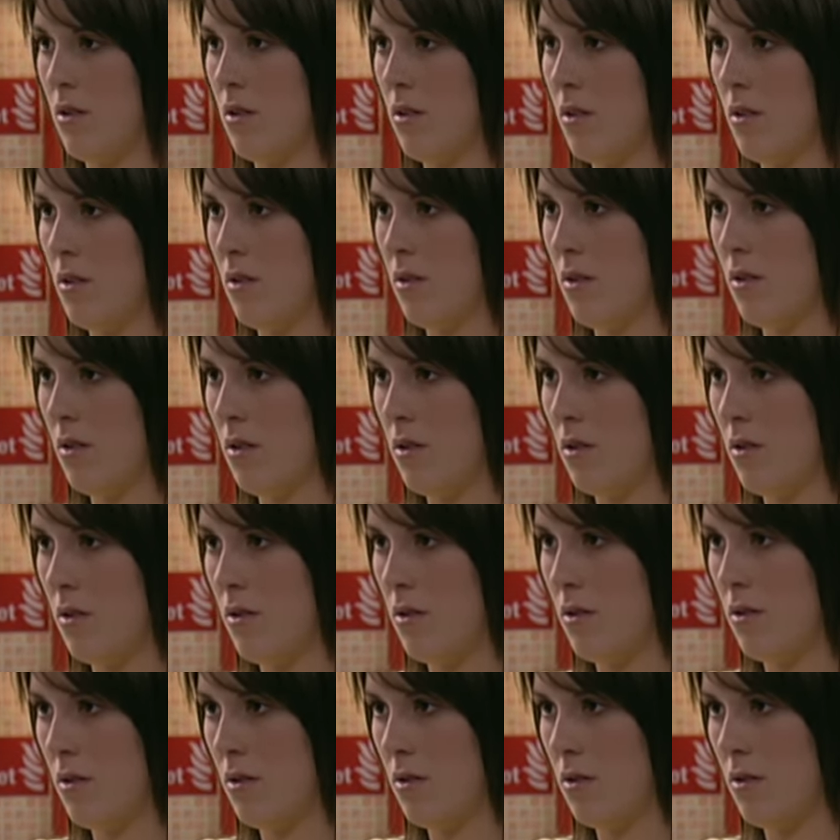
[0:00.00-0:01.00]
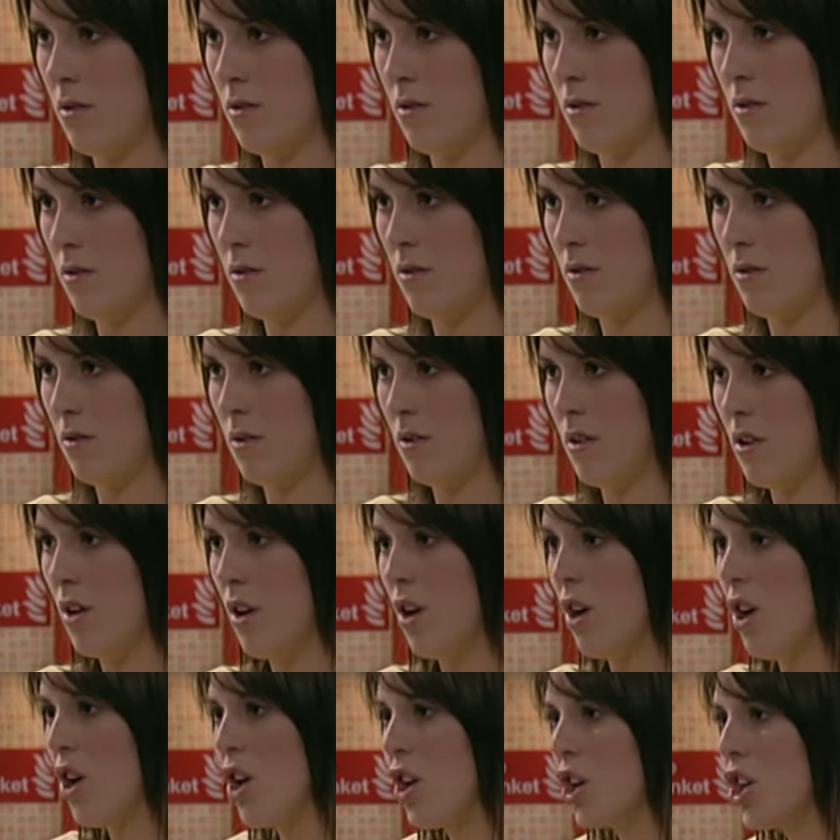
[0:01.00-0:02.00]
I've no idea.
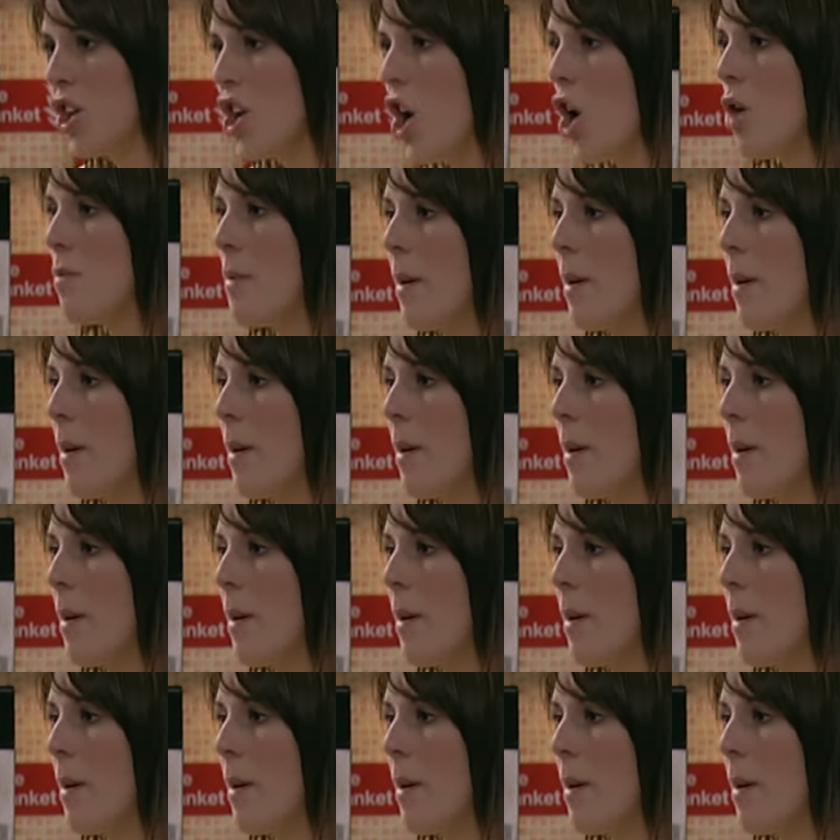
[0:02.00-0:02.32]
You know,